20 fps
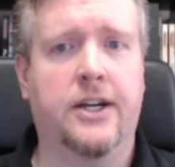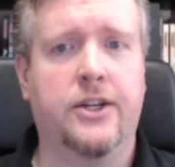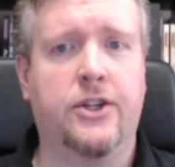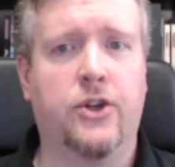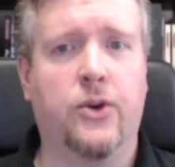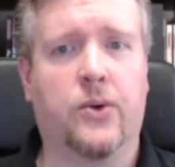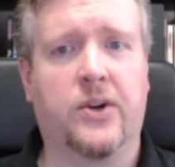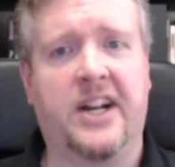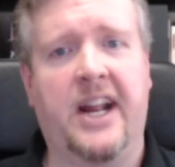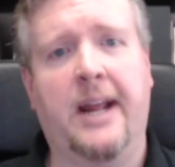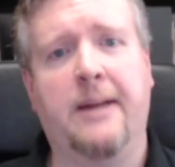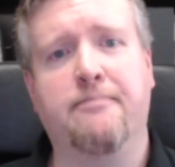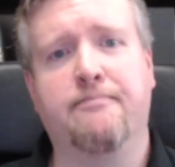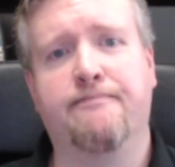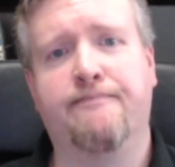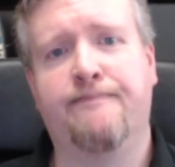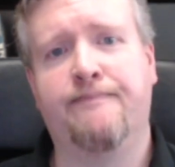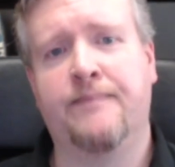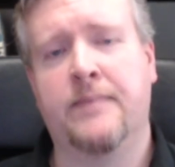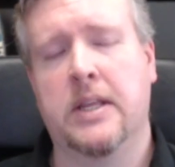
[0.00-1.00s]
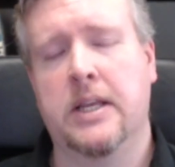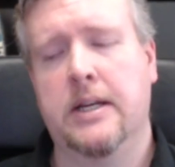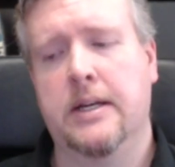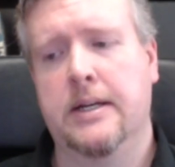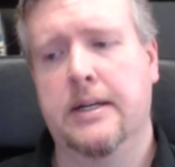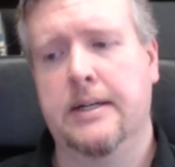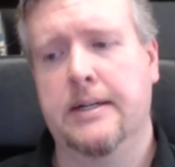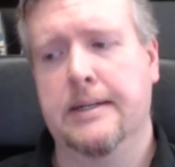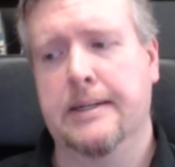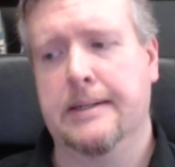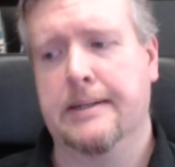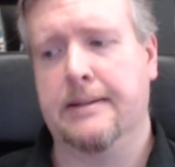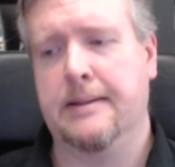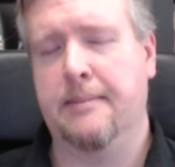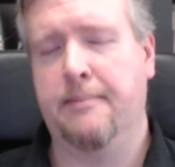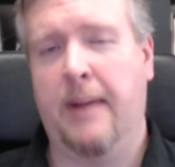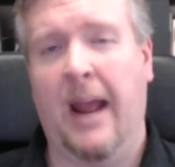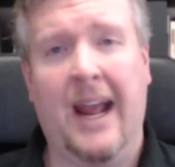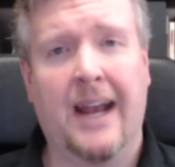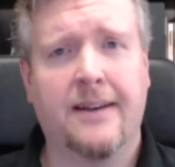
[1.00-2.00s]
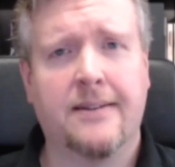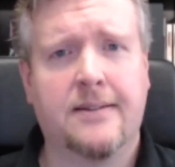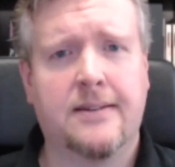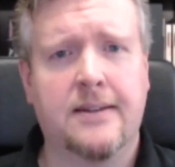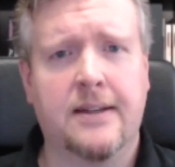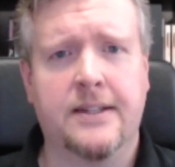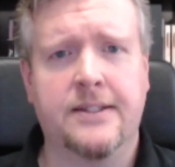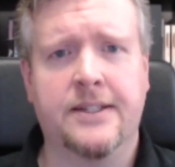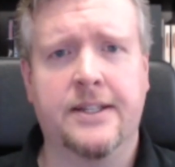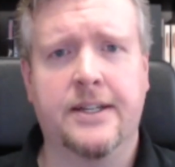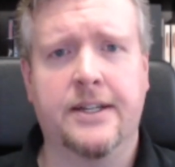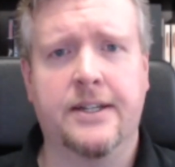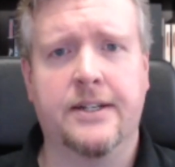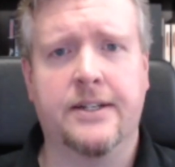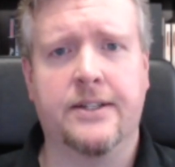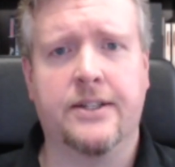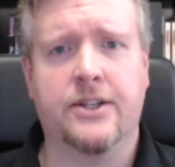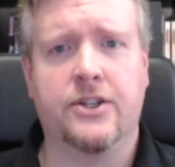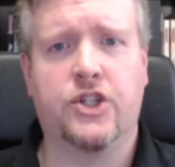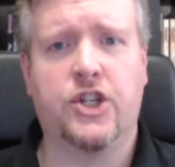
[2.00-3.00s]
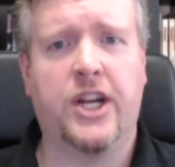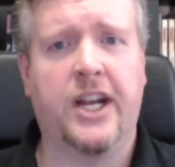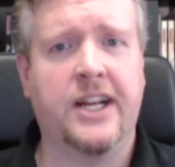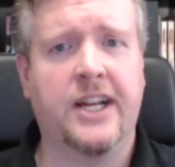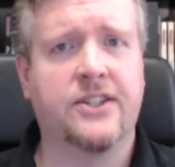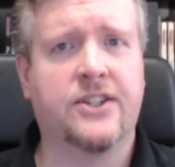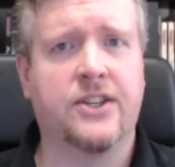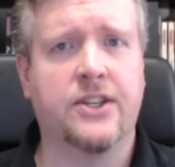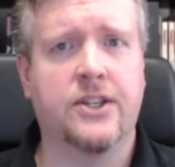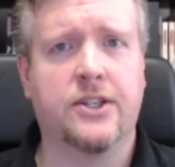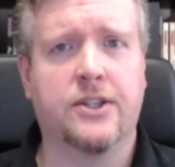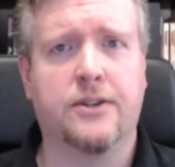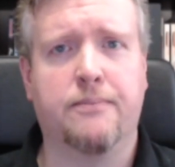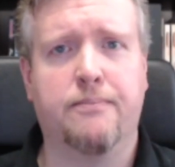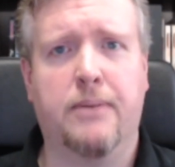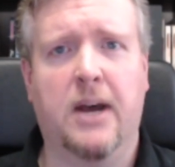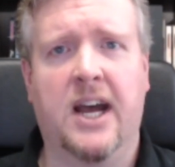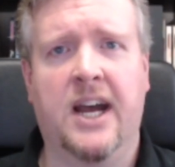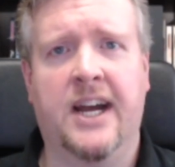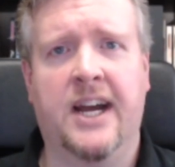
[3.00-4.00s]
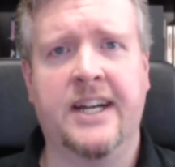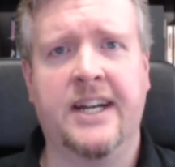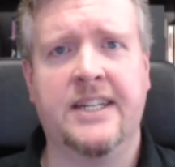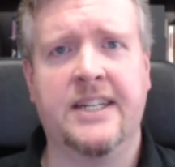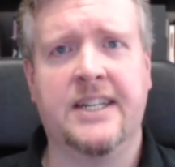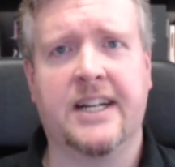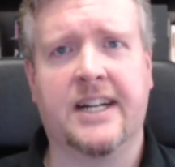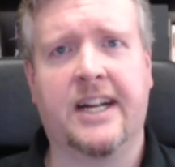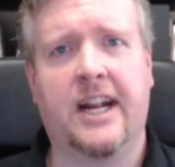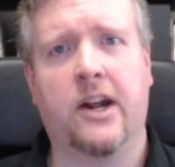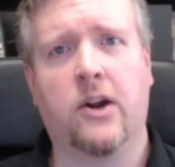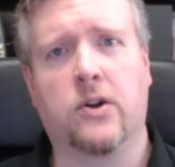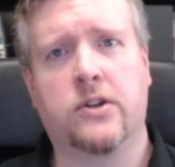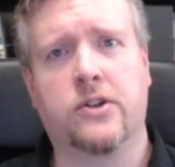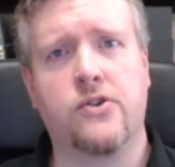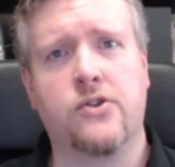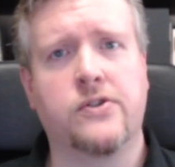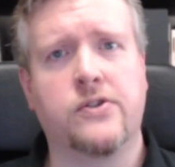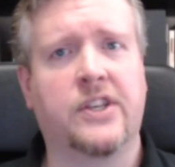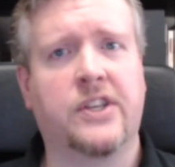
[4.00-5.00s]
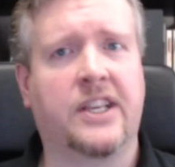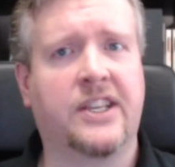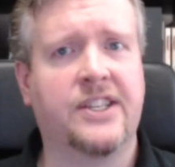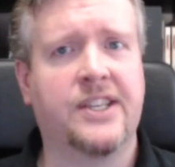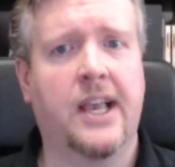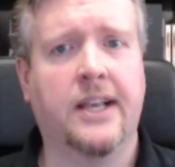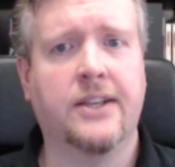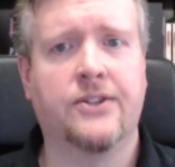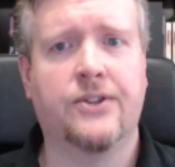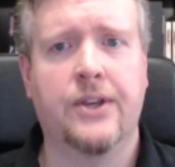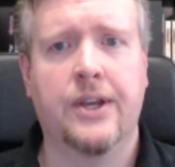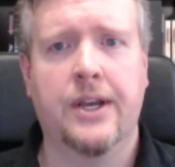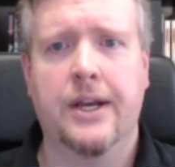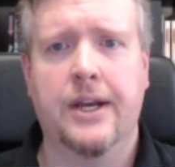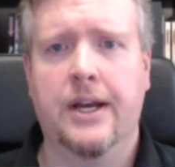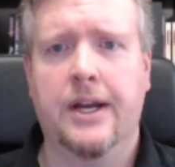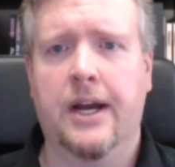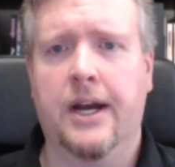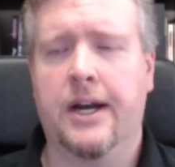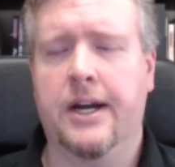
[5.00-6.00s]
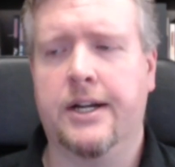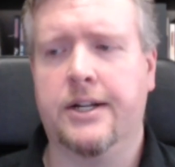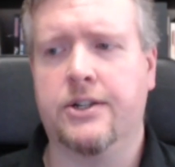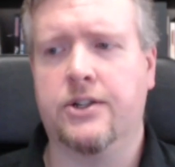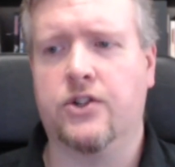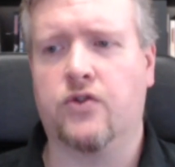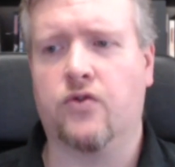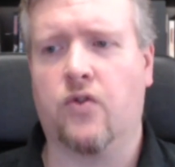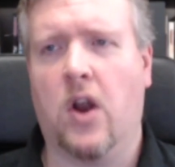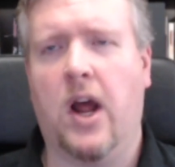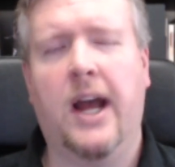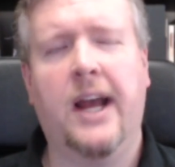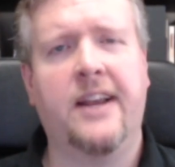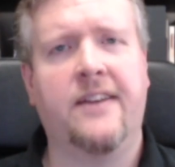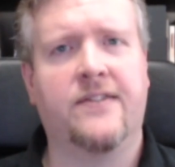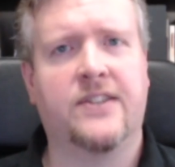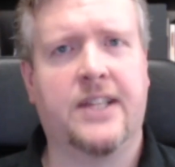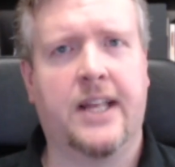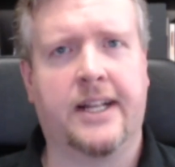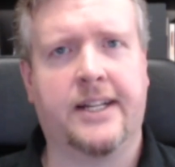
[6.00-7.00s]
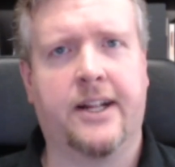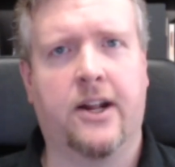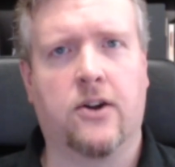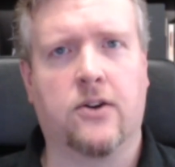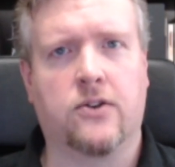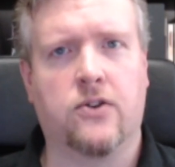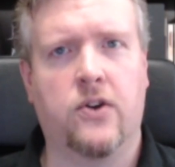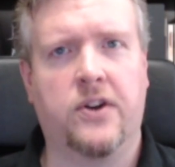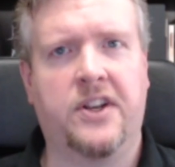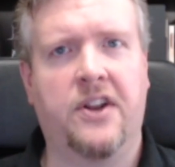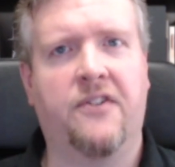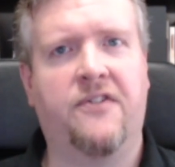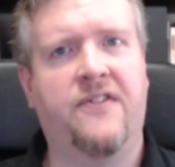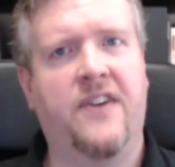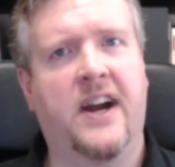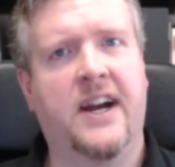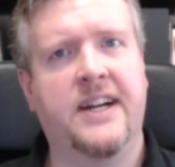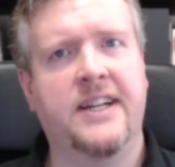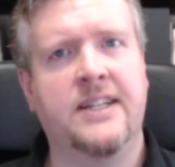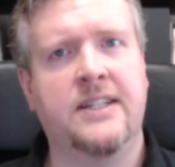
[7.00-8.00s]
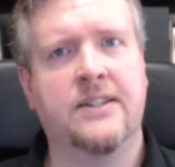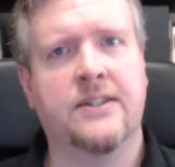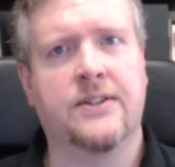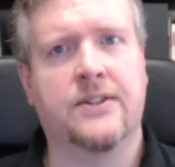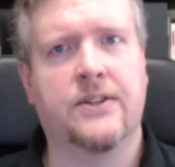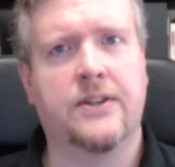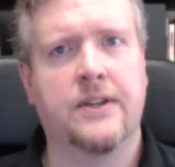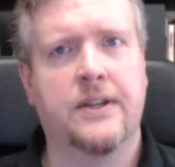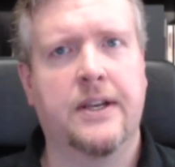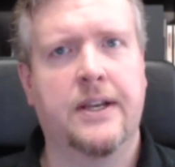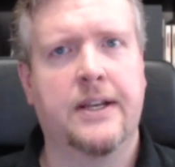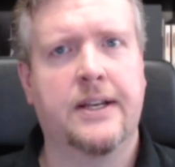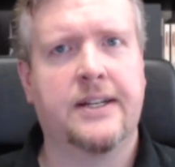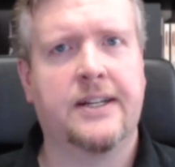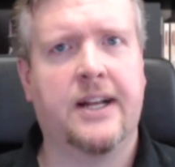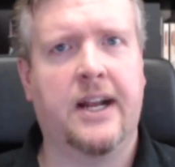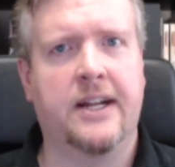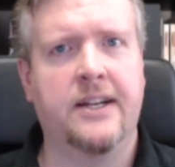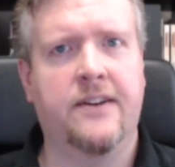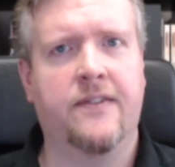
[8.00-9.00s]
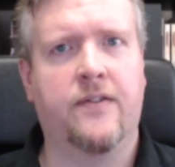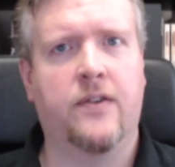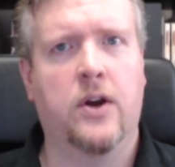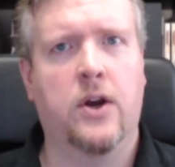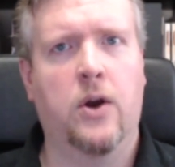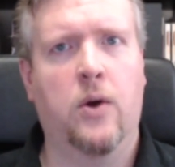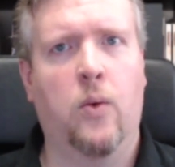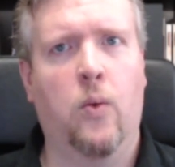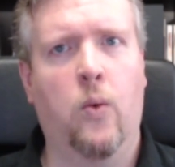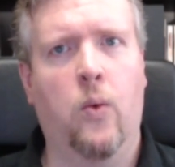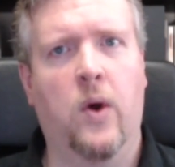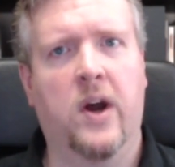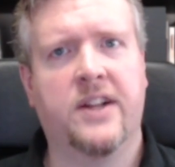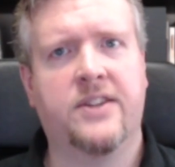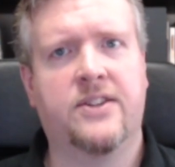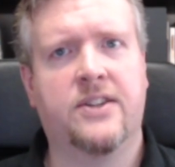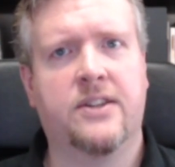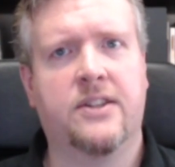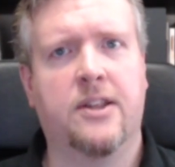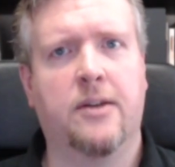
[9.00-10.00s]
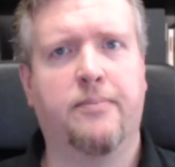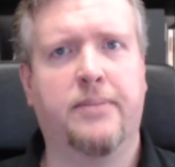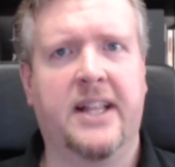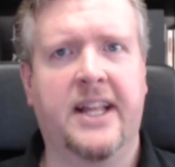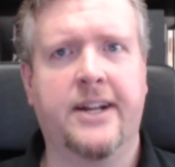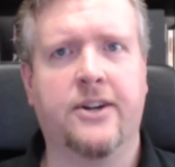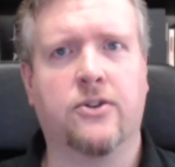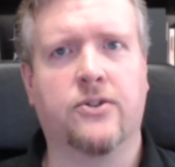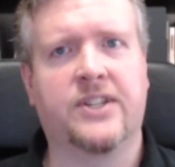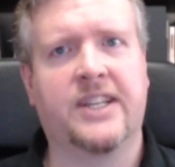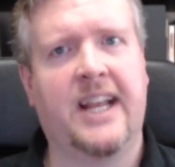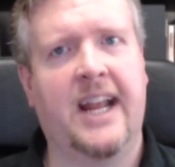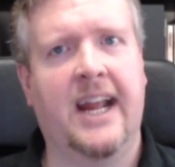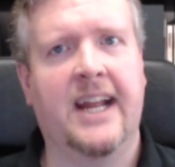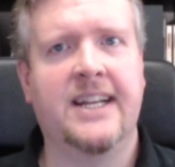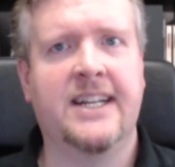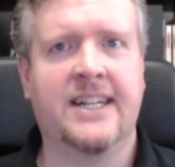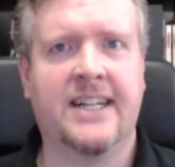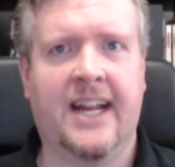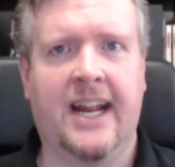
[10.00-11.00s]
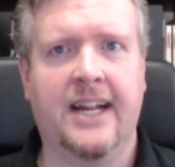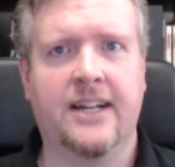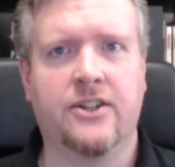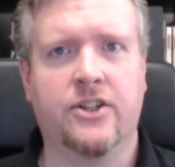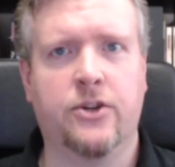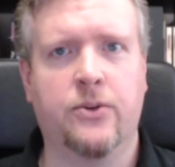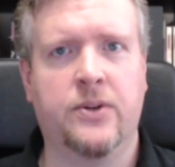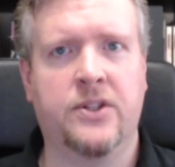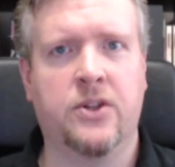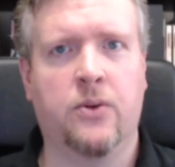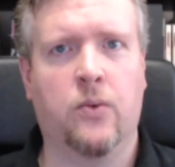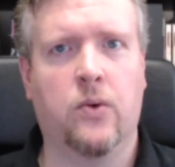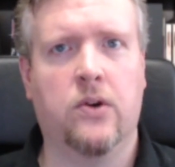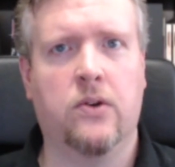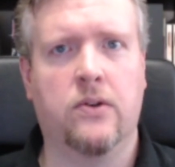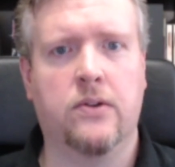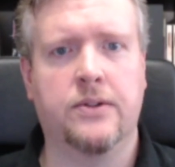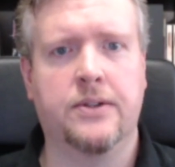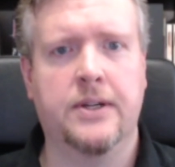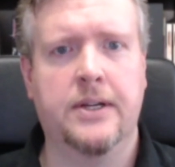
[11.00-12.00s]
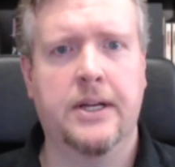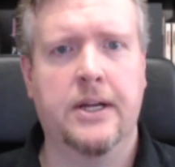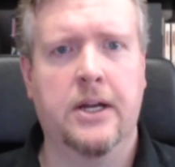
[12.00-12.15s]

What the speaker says: your game. The math and the chances behind a character's success drives that character. It defines kind of what the players can and can't do in the world.